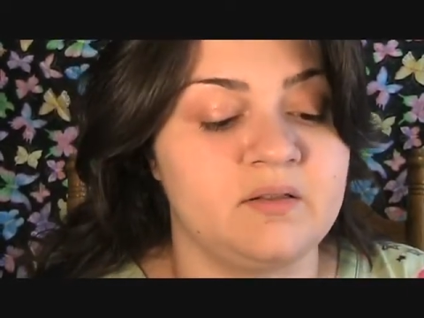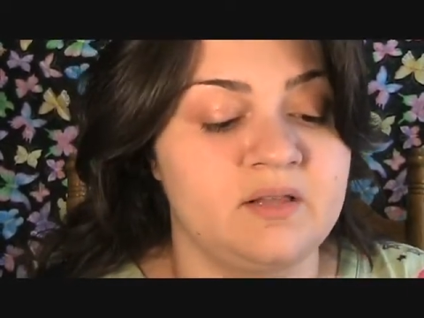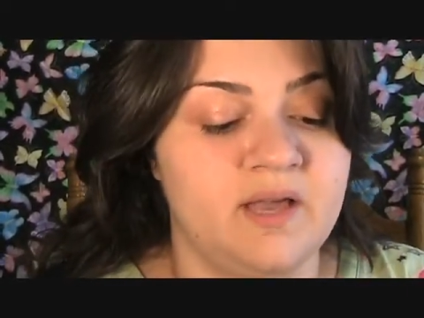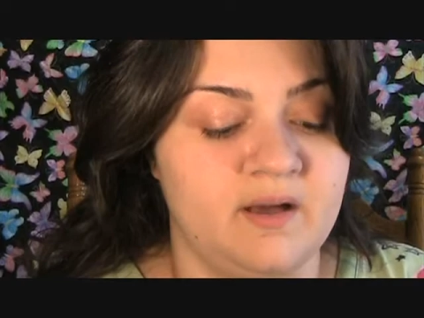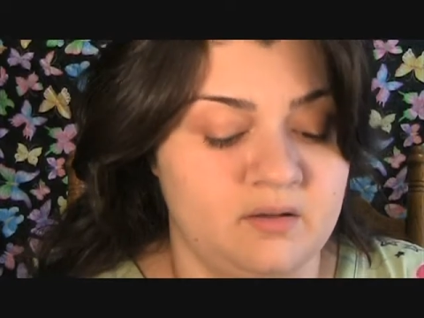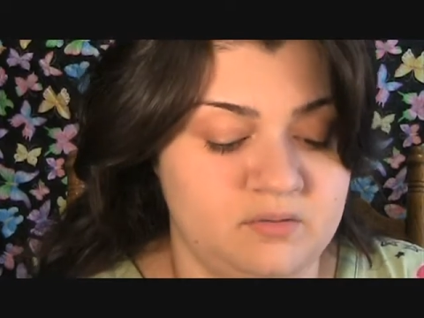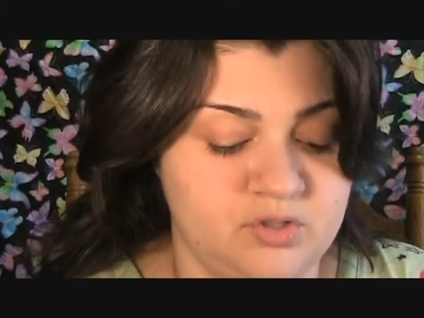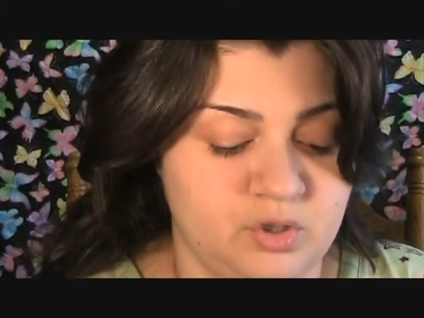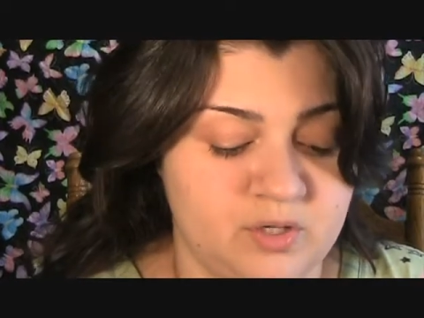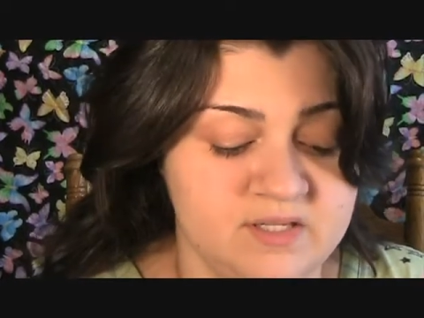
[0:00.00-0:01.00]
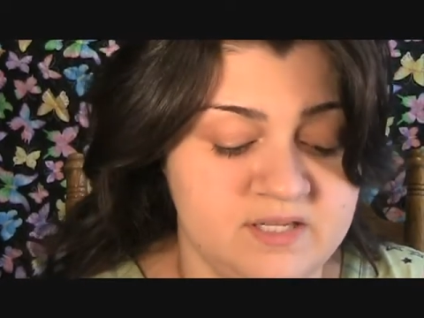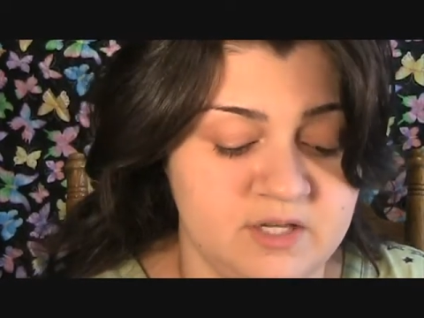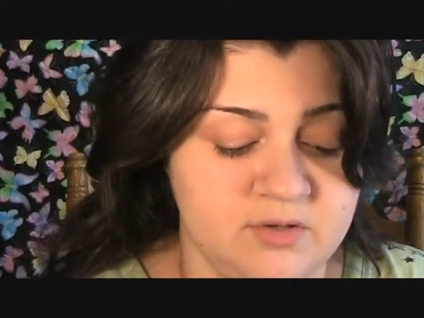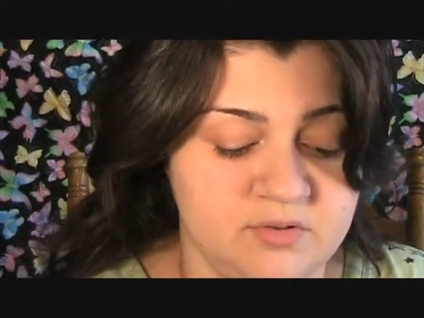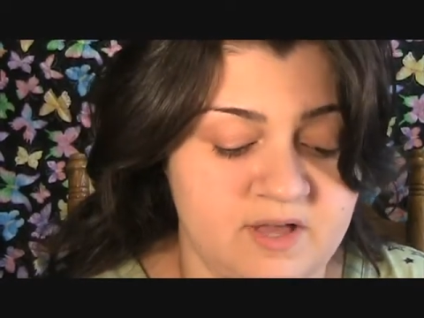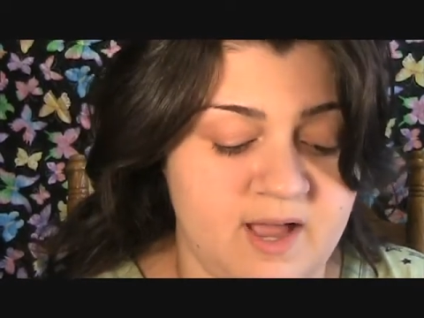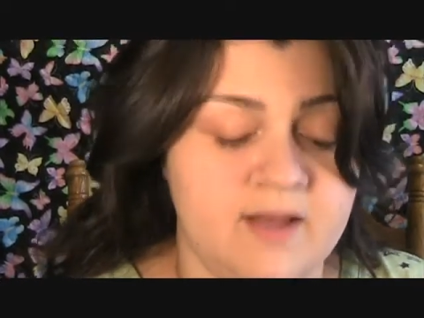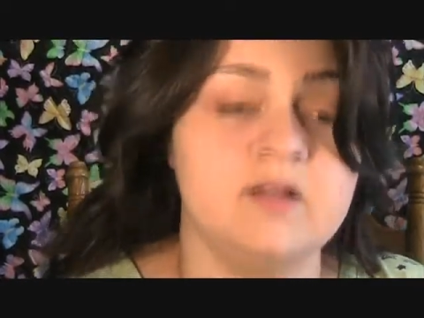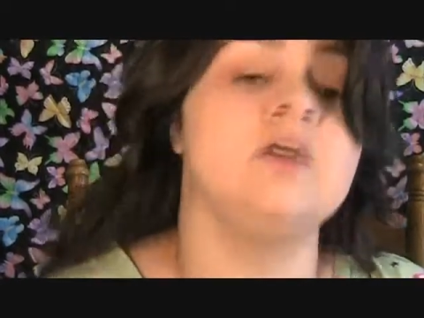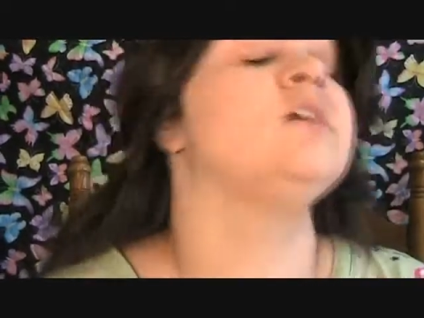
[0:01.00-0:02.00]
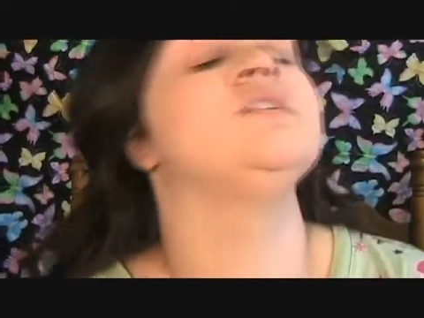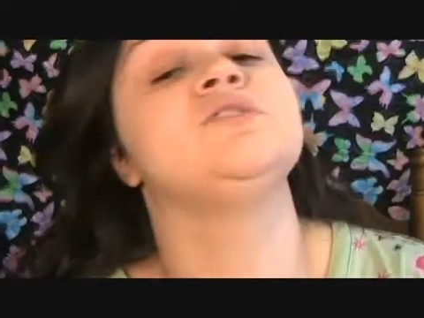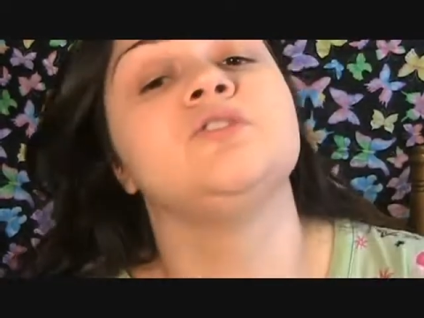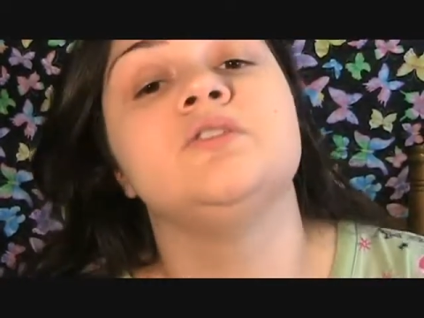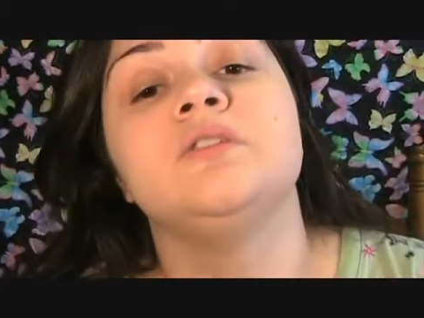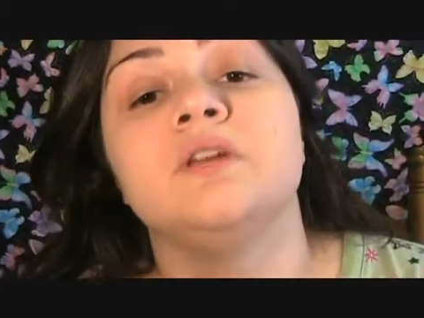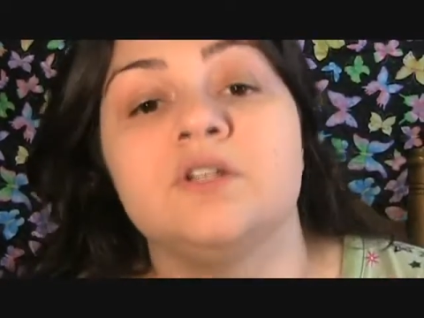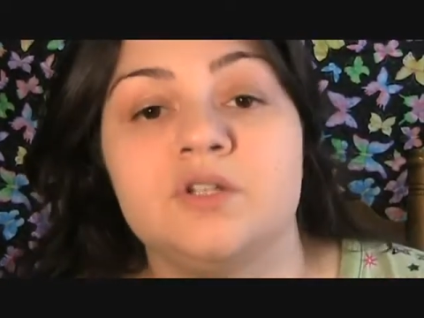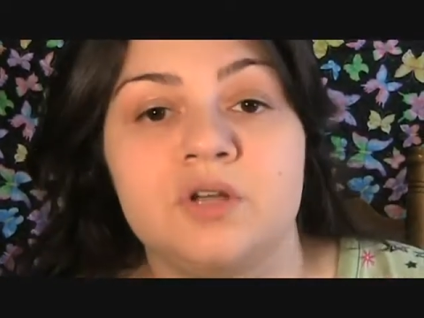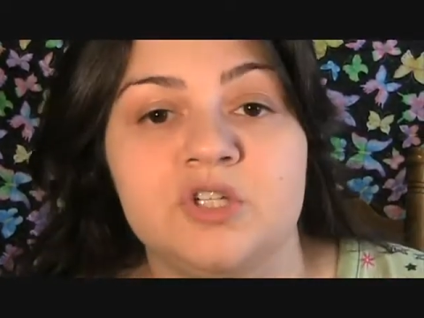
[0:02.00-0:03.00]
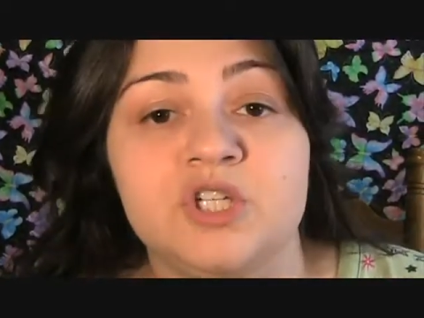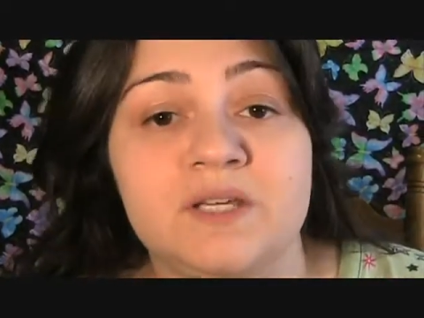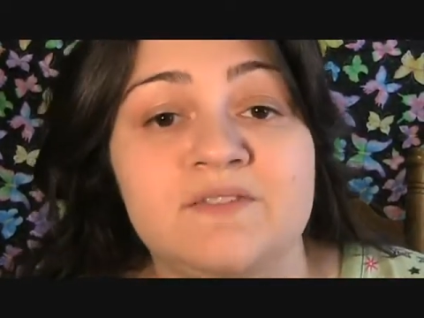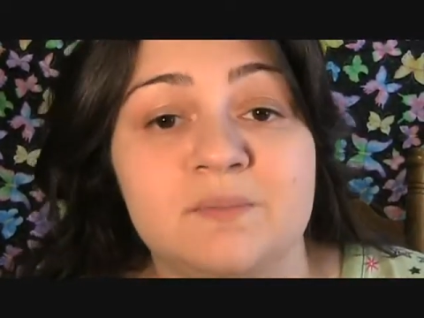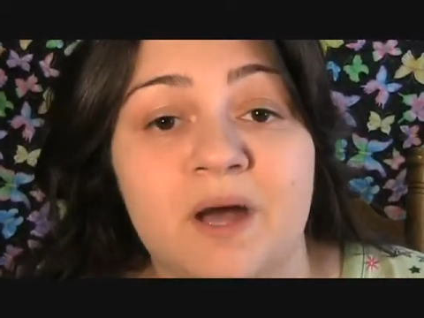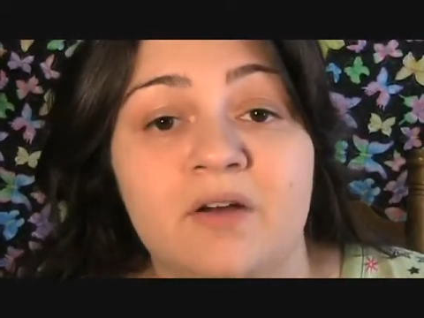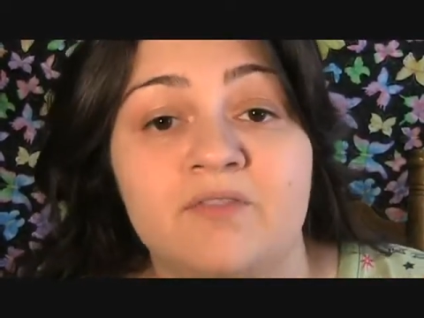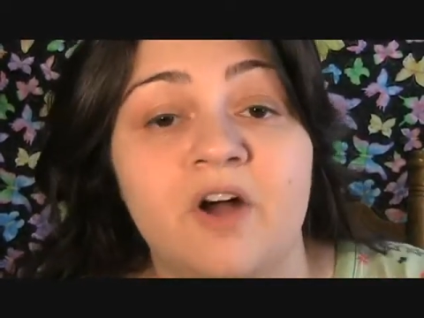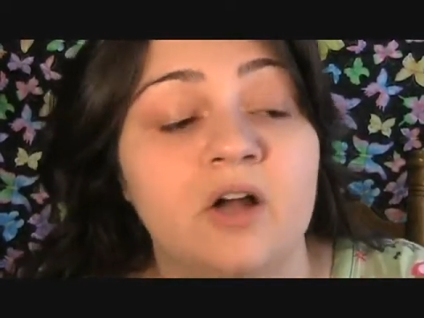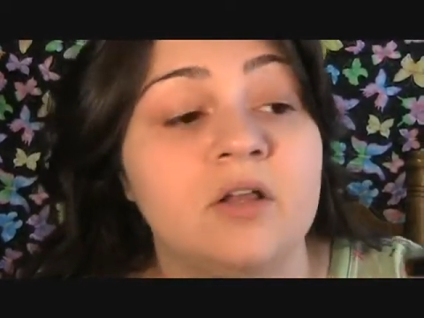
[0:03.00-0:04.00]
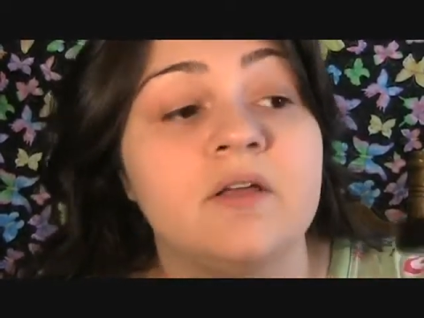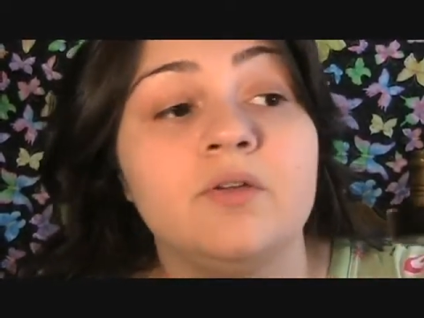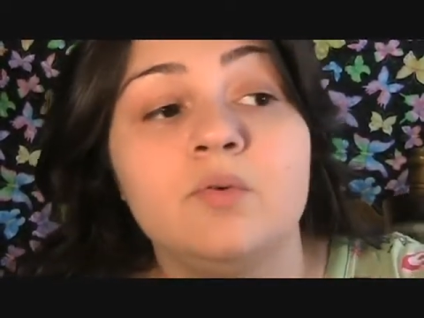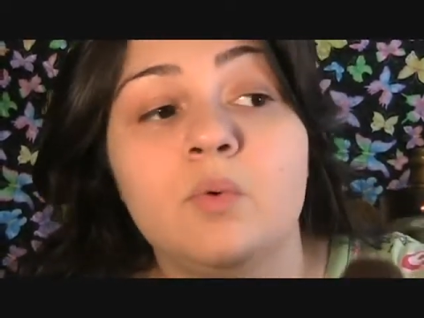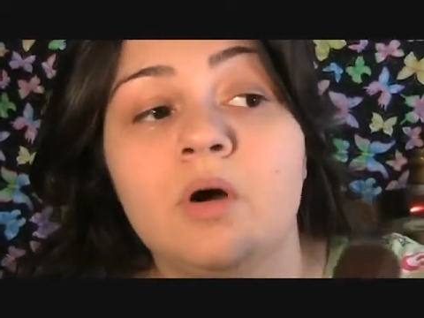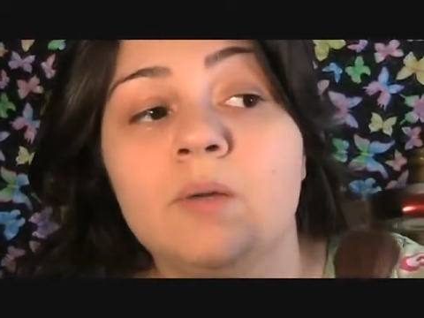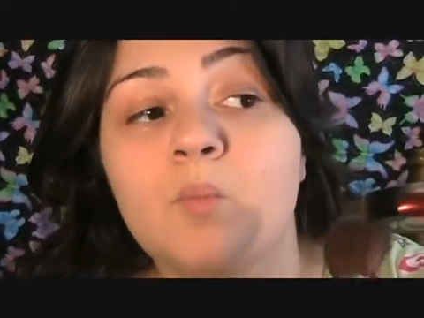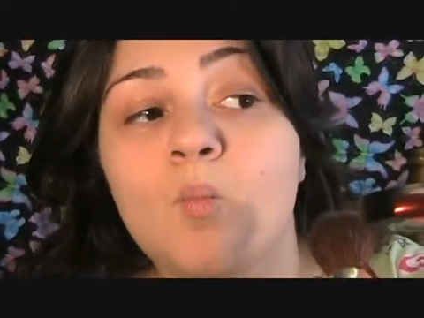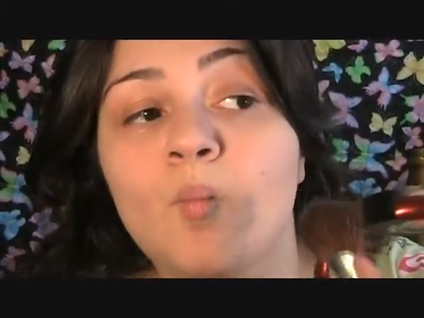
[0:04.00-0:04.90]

Yeah, so continue that to the achieved amount of color that you want.